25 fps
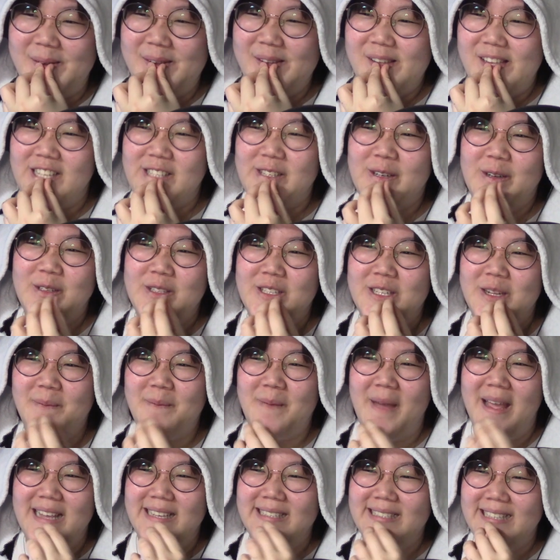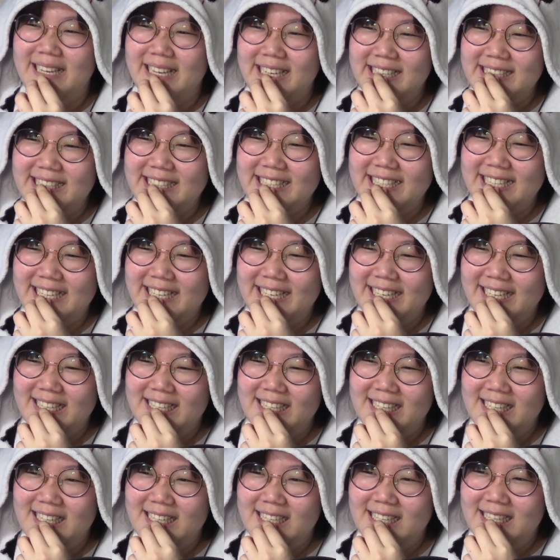He's going to the basics.
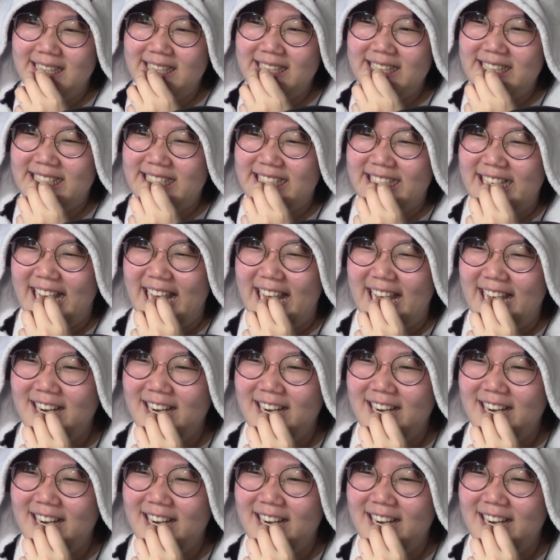Shit.